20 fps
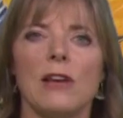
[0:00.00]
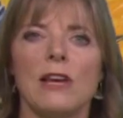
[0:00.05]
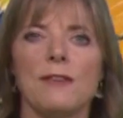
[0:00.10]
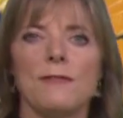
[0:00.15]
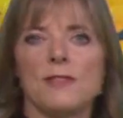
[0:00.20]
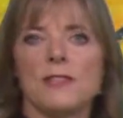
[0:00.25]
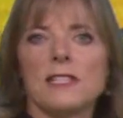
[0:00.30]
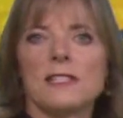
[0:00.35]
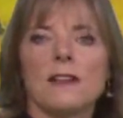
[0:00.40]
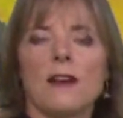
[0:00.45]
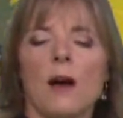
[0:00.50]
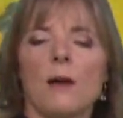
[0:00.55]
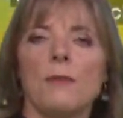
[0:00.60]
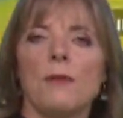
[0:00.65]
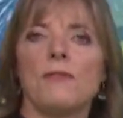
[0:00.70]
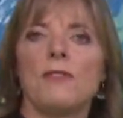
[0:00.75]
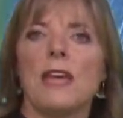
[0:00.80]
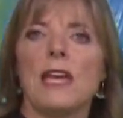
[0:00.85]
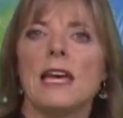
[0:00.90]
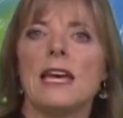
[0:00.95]
really for the time
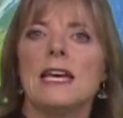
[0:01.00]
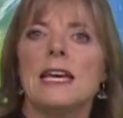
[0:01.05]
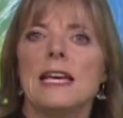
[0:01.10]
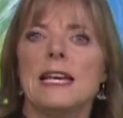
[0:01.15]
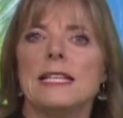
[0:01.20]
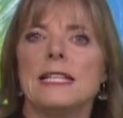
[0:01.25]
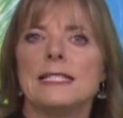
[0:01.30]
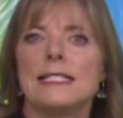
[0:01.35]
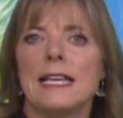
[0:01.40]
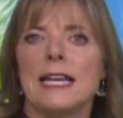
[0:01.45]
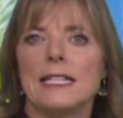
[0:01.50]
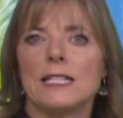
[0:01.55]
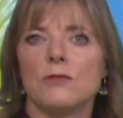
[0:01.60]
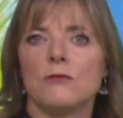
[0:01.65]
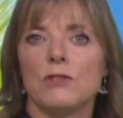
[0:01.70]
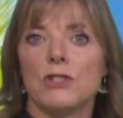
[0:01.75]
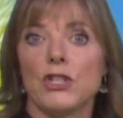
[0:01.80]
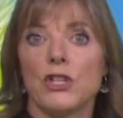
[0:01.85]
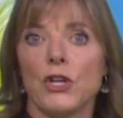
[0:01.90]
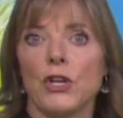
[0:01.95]
of year is set
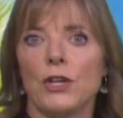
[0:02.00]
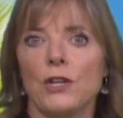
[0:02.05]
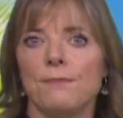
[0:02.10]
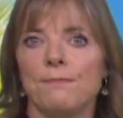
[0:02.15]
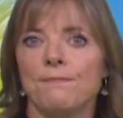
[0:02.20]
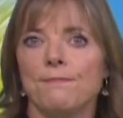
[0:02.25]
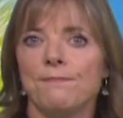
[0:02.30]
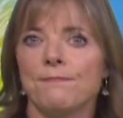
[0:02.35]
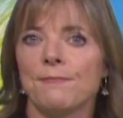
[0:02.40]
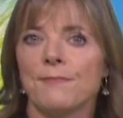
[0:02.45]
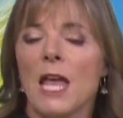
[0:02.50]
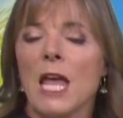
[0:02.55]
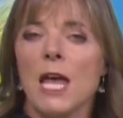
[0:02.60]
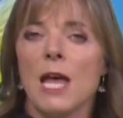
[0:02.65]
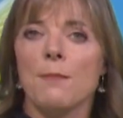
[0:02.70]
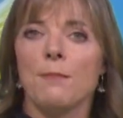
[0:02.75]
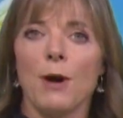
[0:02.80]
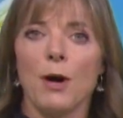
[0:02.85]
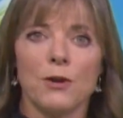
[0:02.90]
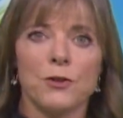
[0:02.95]
to return.
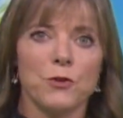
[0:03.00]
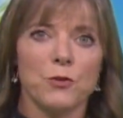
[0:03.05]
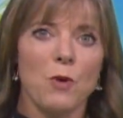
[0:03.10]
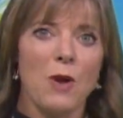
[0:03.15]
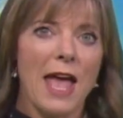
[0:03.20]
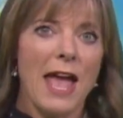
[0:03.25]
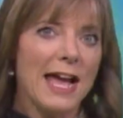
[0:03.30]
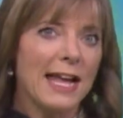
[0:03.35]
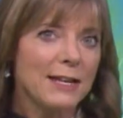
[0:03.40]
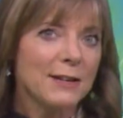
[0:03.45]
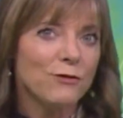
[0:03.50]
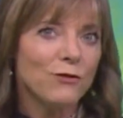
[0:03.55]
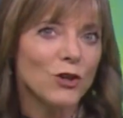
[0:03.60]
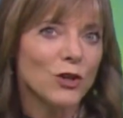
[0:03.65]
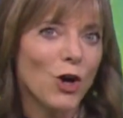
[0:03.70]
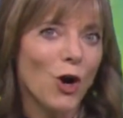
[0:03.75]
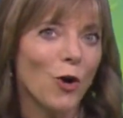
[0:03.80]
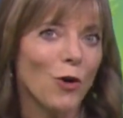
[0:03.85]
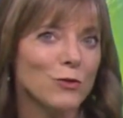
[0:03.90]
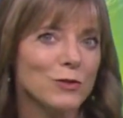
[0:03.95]
But we're heading for
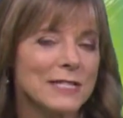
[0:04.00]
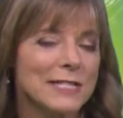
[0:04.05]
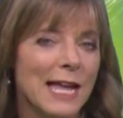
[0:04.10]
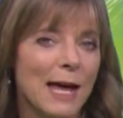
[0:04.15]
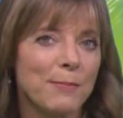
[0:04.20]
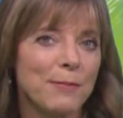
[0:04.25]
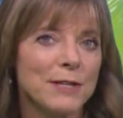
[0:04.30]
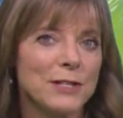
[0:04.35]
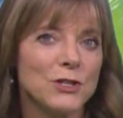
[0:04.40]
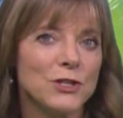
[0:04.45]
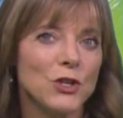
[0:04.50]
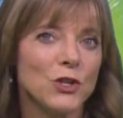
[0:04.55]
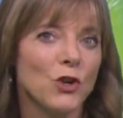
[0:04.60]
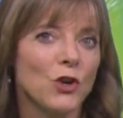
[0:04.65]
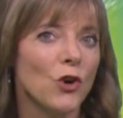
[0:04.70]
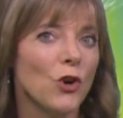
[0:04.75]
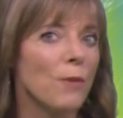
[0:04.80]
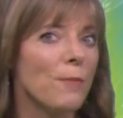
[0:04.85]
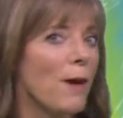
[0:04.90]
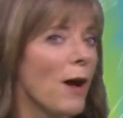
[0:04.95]
a cold snap into
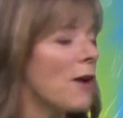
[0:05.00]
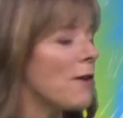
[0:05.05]
Europe